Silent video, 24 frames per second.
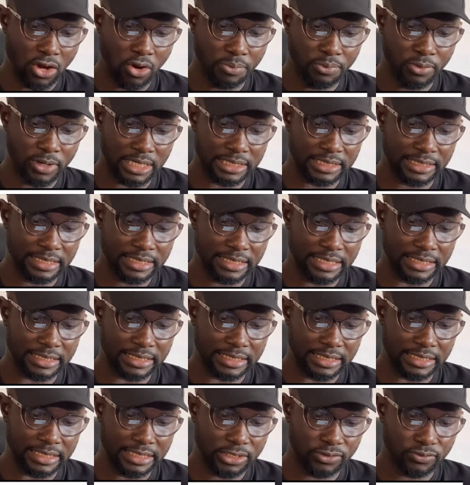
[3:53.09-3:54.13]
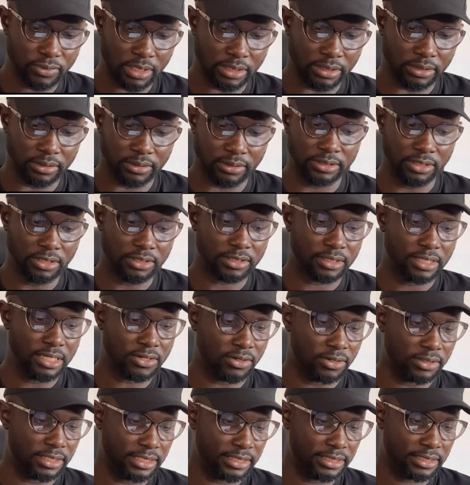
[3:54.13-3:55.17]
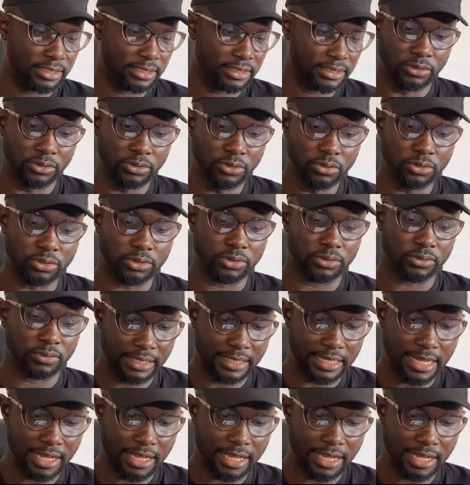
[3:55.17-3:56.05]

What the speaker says: I hope you are seeing it. This one, just click on it. Good.